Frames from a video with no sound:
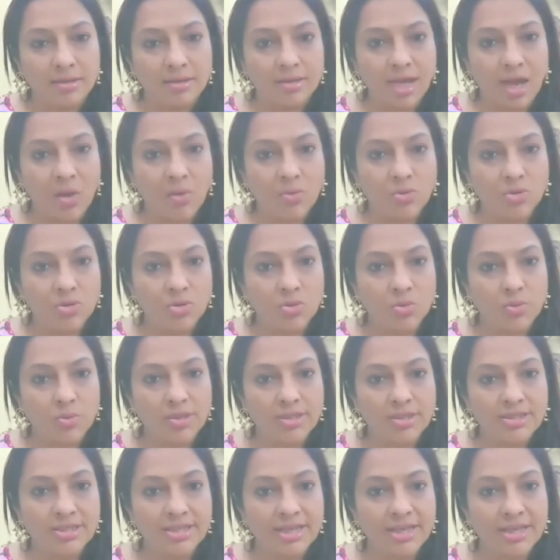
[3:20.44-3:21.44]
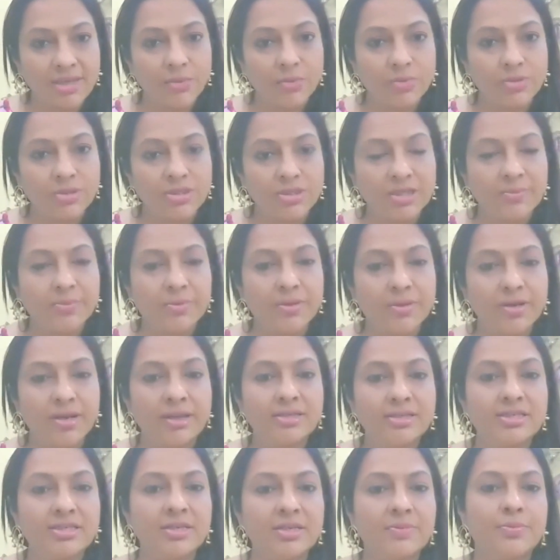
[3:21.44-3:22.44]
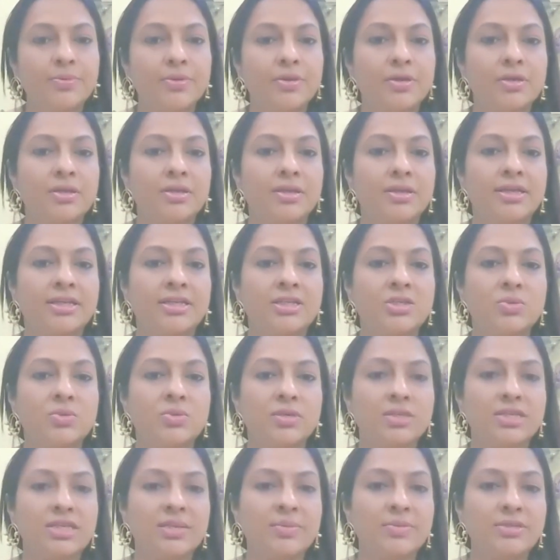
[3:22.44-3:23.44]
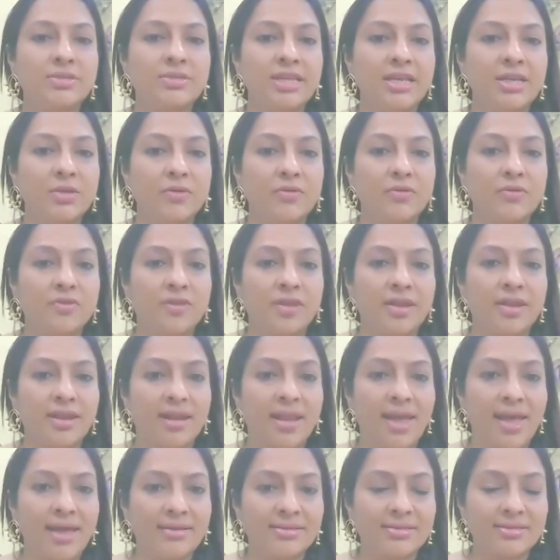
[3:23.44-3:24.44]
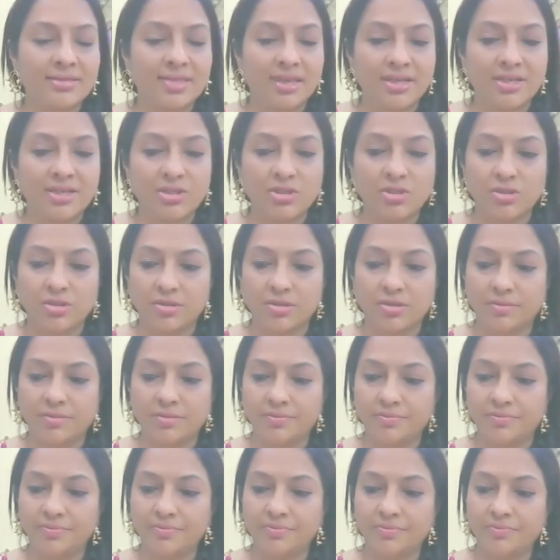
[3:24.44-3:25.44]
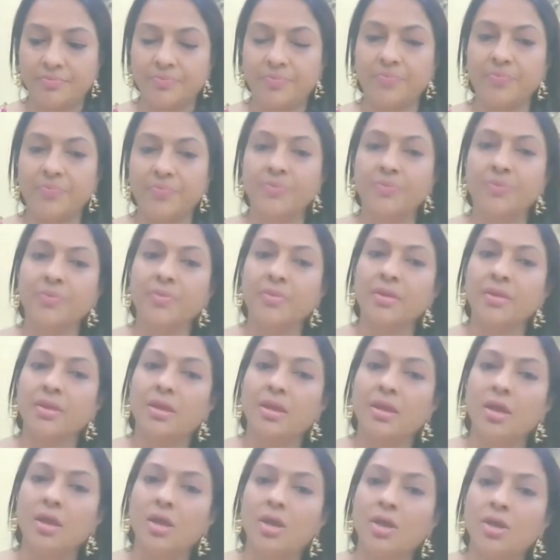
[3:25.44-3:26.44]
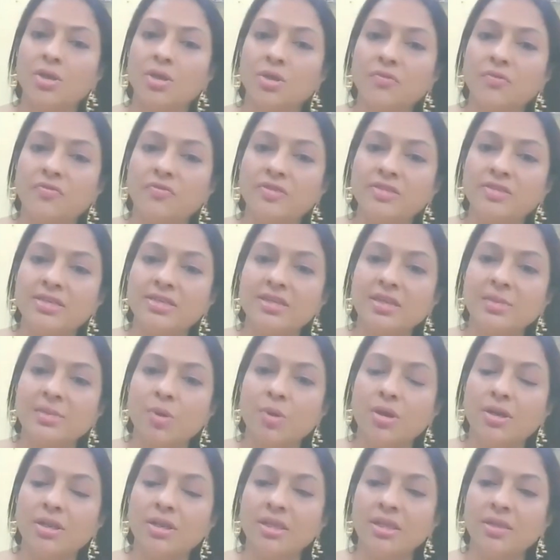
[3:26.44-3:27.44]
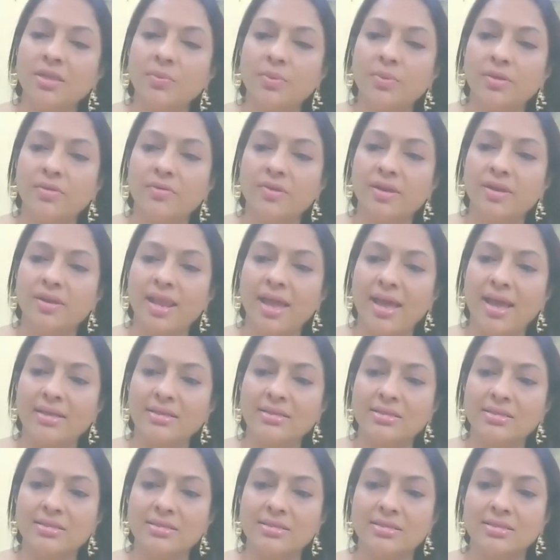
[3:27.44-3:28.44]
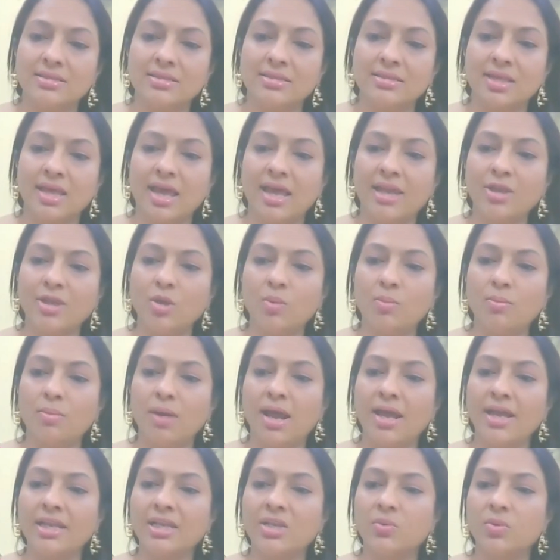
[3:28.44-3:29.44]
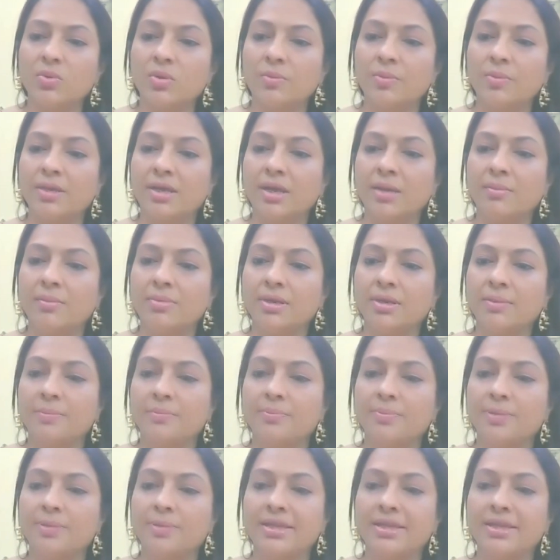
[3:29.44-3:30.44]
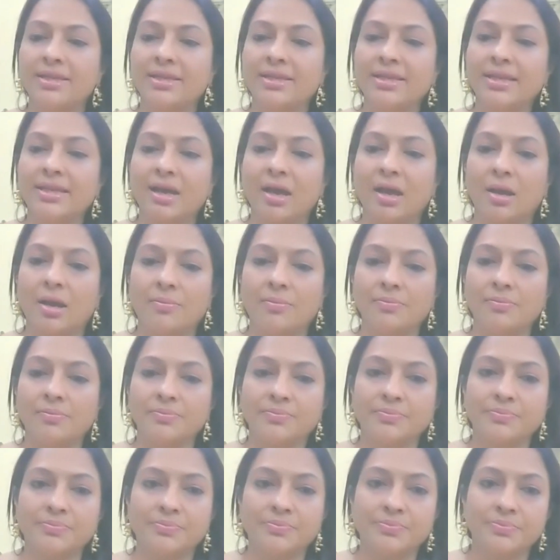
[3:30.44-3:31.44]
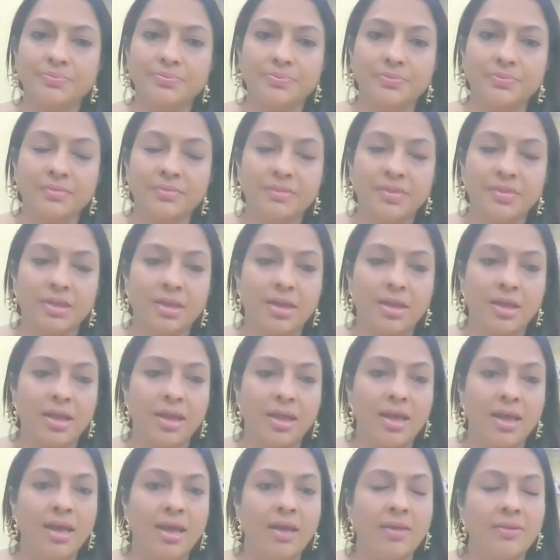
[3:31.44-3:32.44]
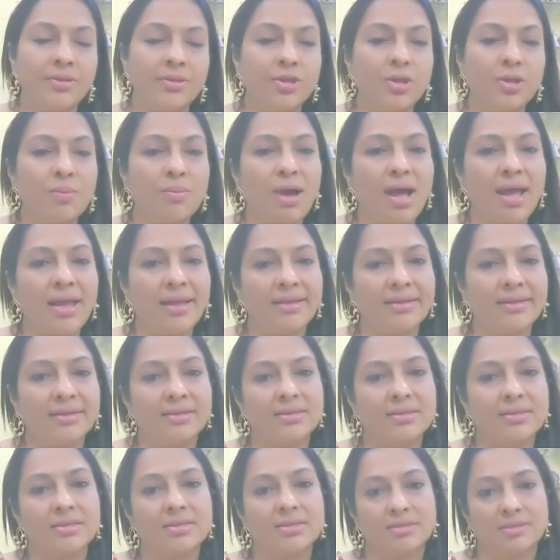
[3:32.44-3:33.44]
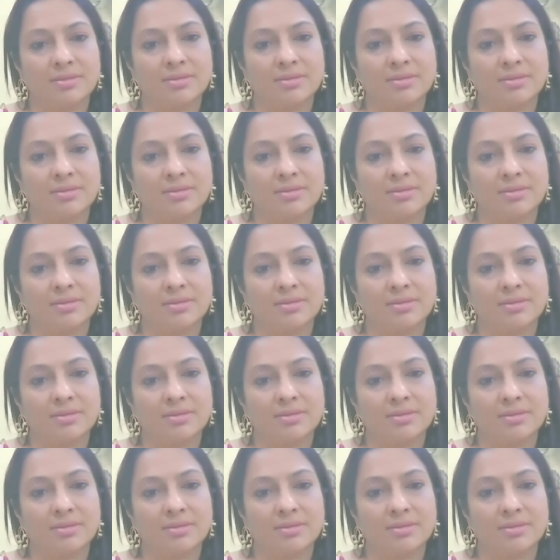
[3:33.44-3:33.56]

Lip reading: count will take you deeper and deeper into a deep state of relaxation. Your physical body will relax and your mind will become completely calm. Your mind